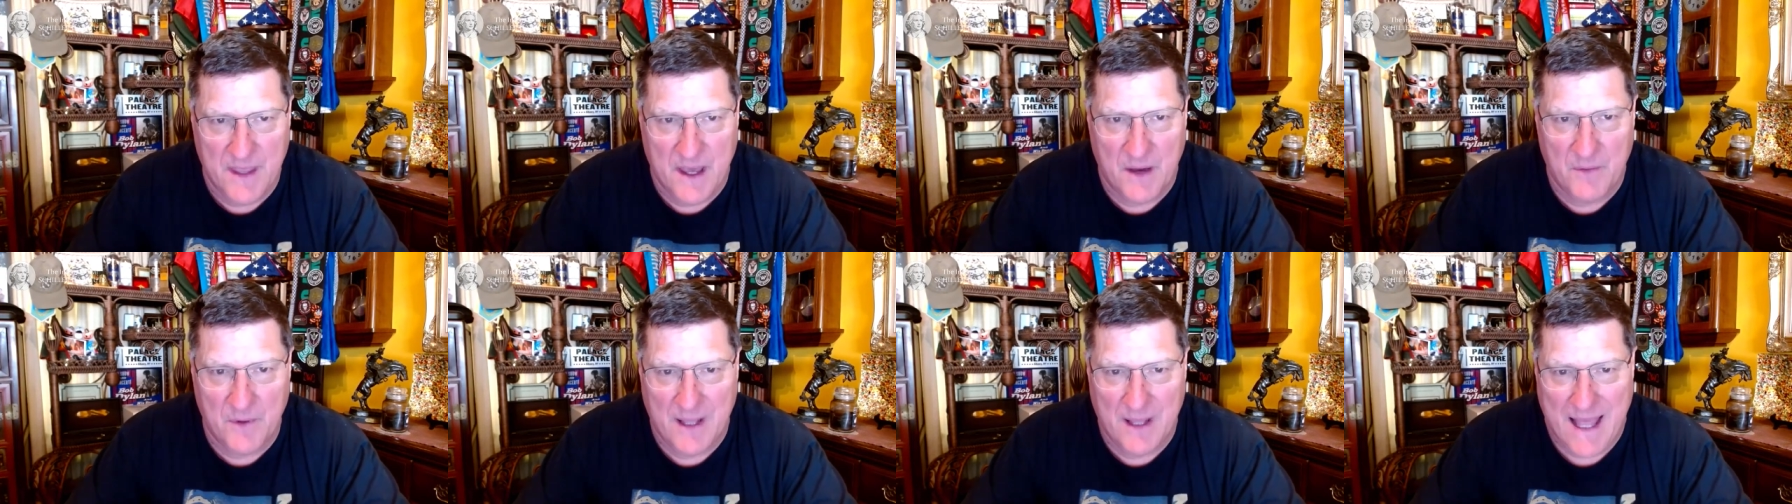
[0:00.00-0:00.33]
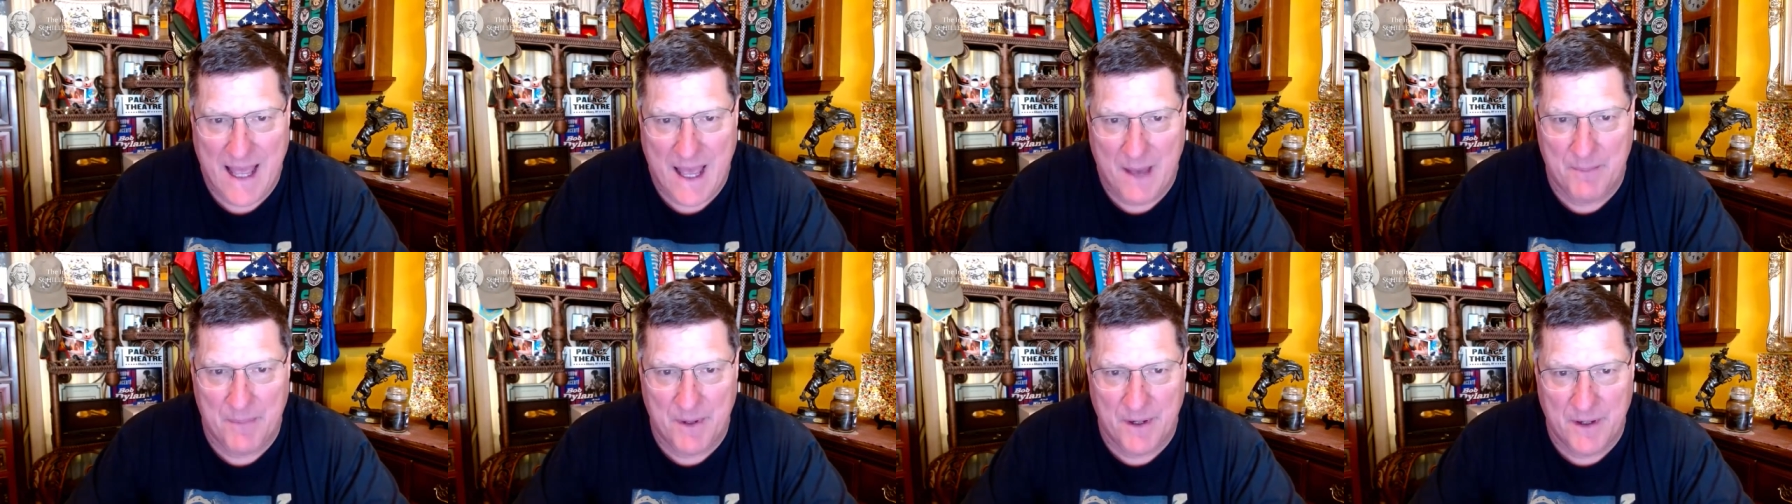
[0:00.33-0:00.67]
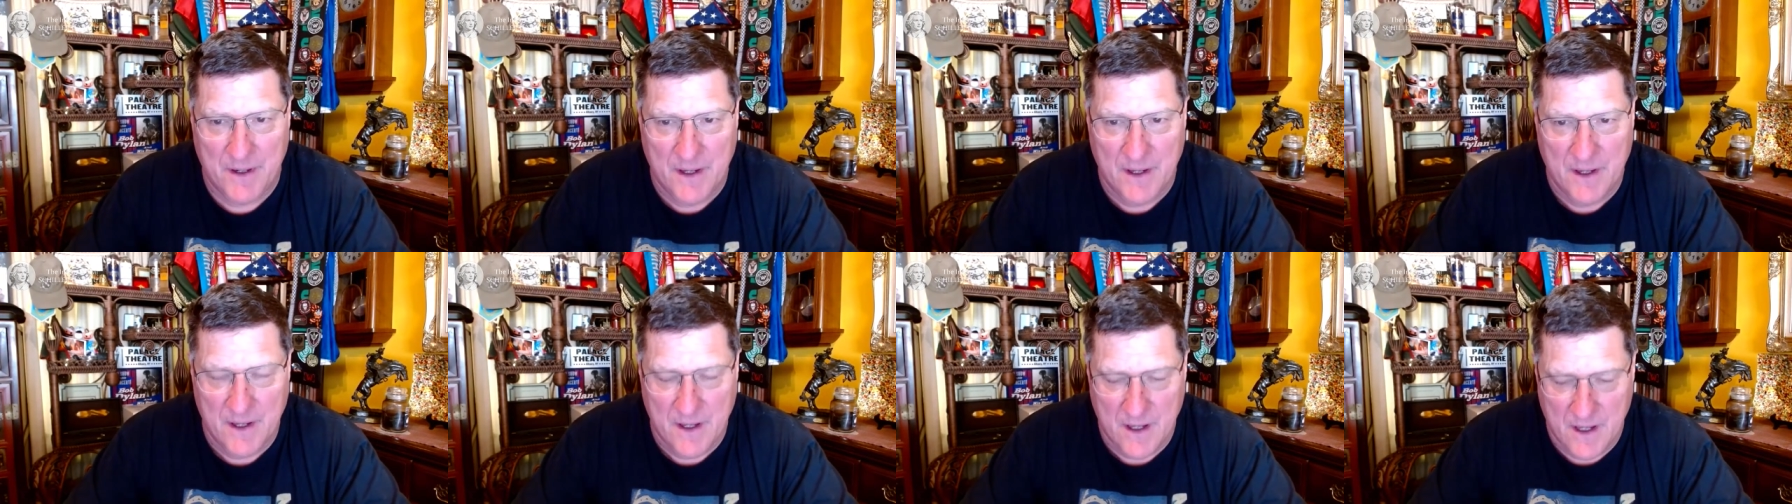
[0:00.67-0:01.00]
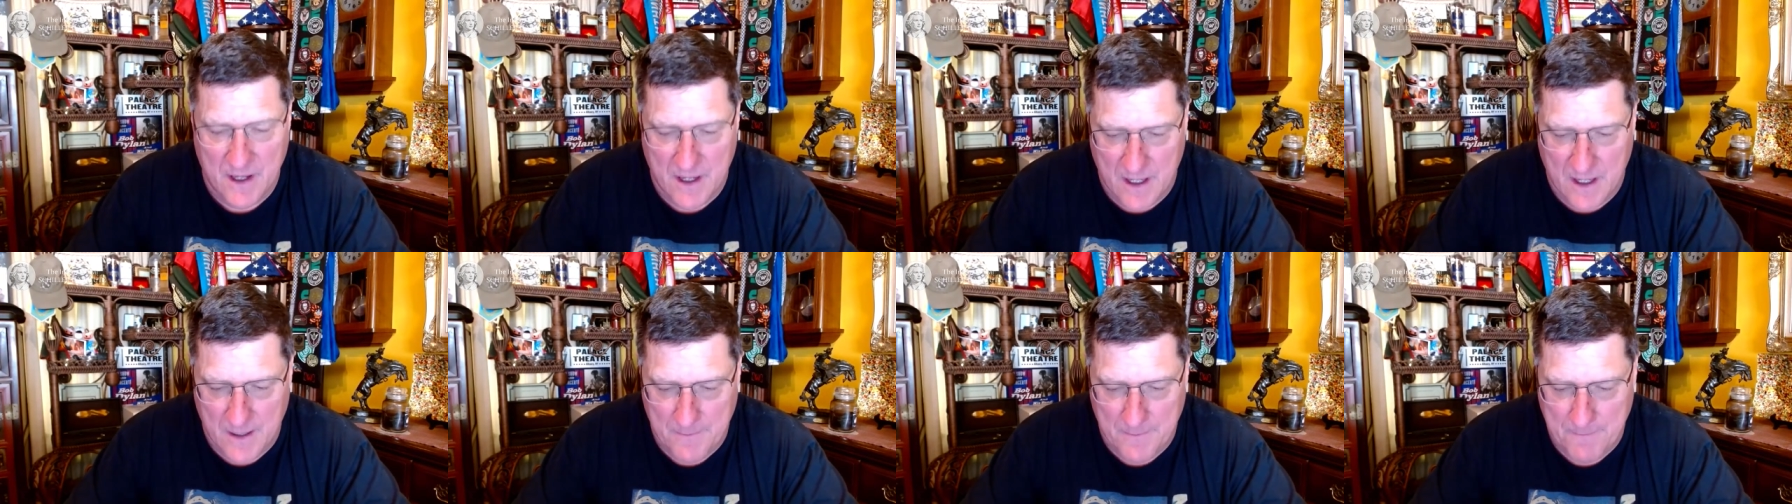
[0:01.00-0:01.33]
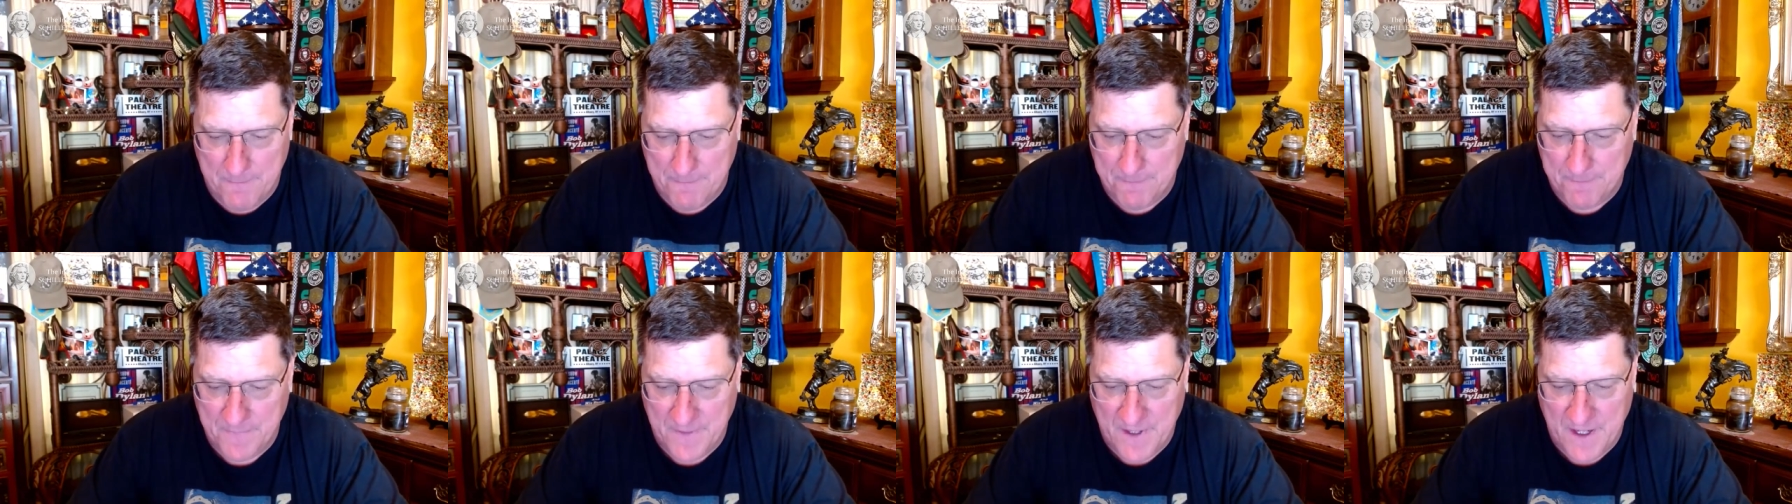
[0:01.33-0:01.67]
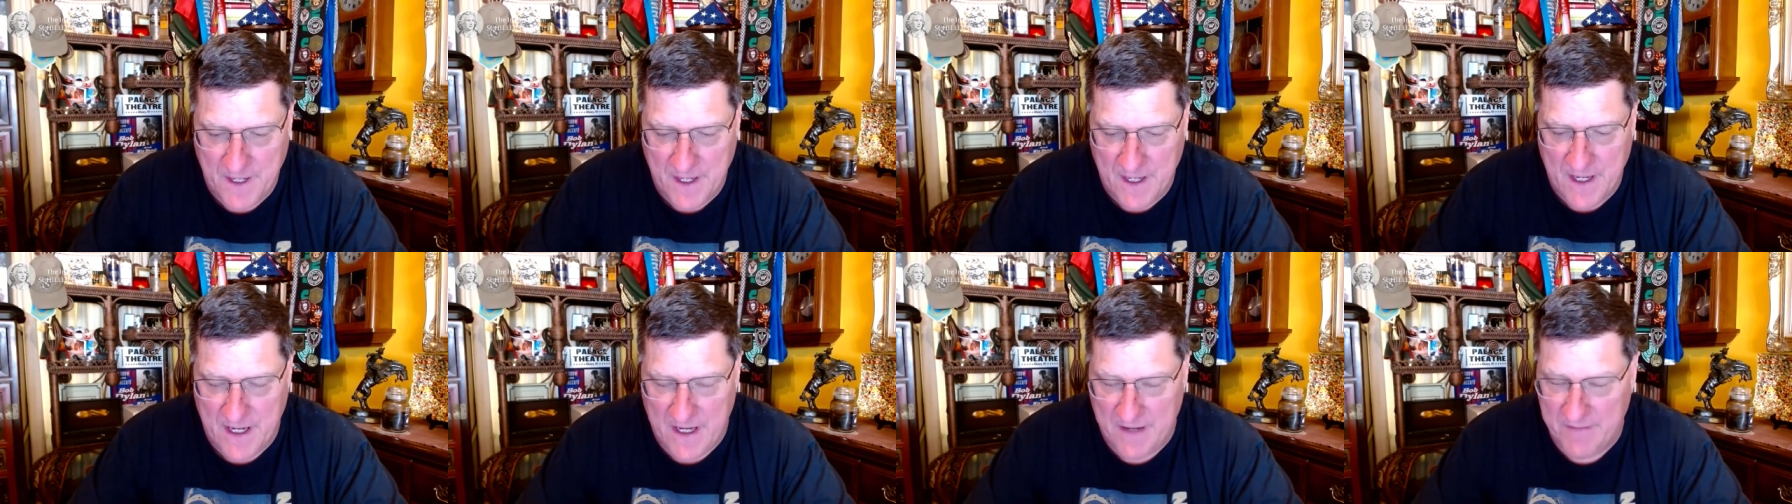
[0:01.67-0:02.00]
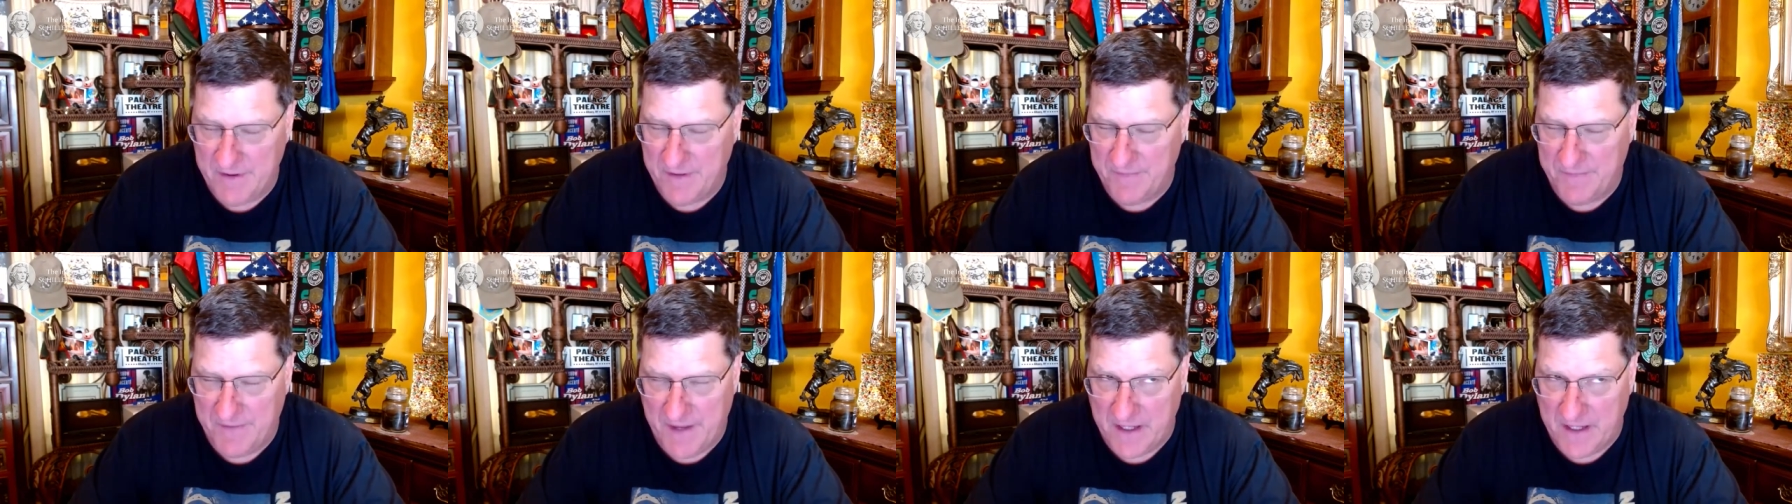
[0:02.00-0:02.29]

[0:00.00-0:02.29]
that will happen. Um, even